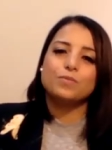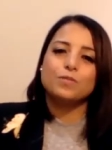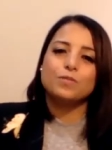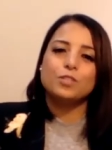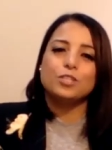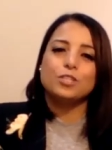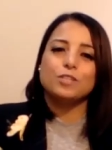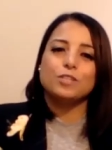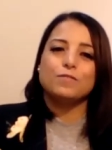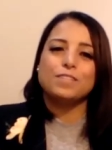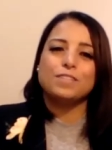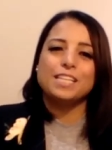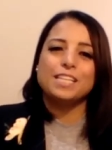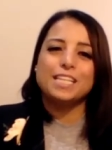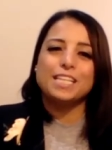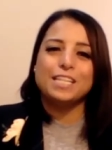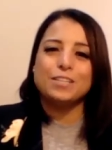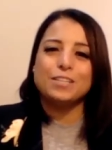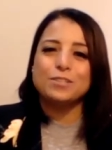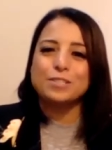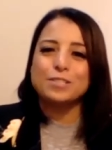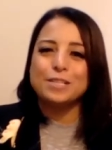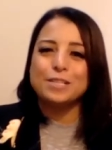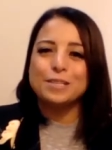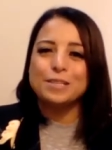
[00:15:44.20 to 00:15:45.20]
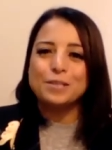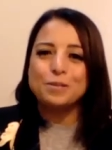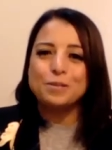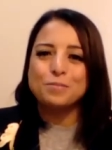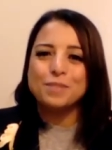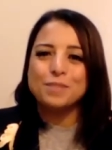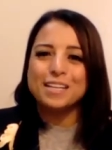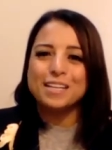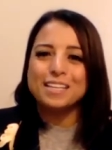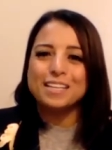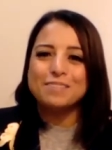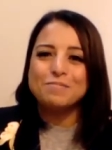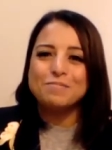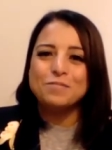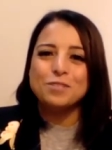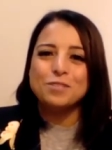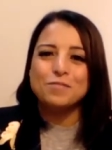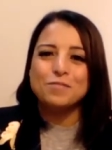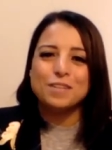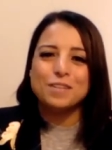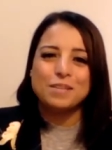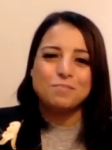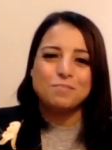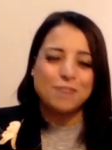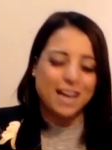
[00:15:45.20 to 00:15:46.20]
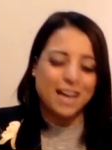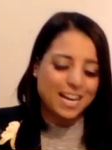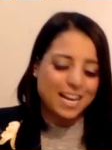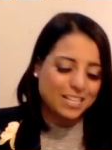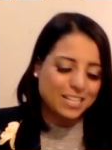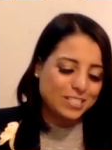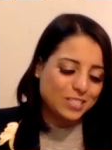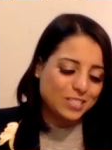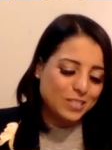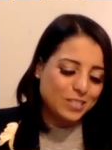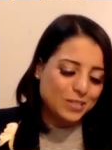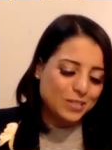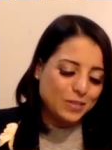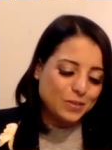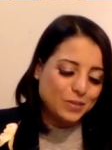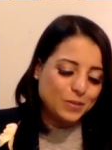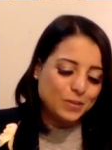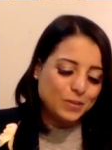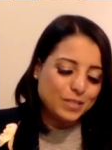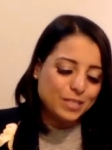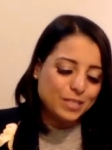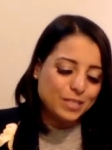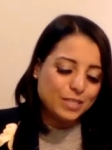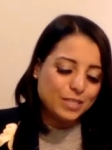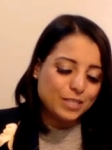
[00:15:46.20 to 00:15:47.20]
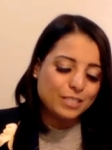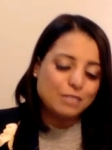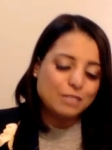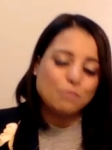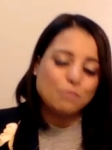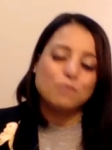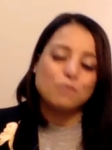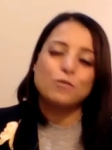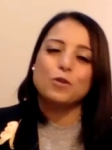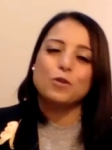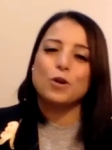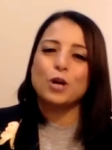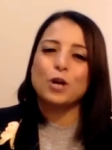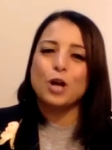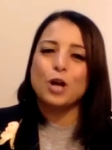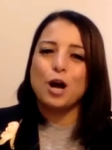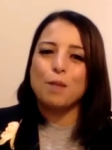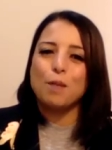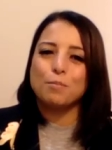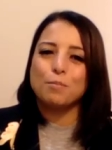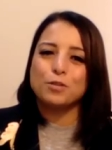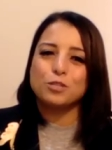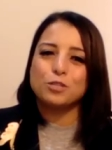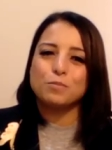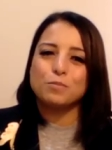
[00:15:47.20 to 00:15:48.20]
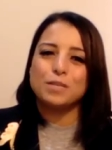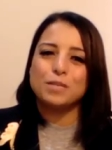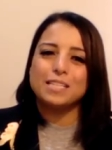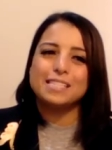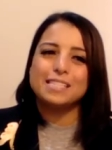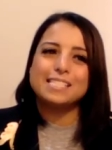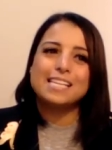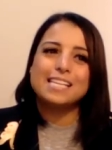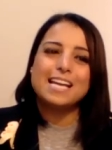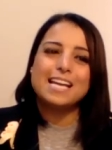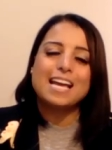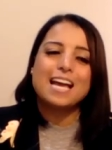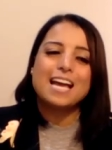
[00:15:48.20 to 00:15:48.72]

shifting gears a little bit, moving back to some of your accomplishments,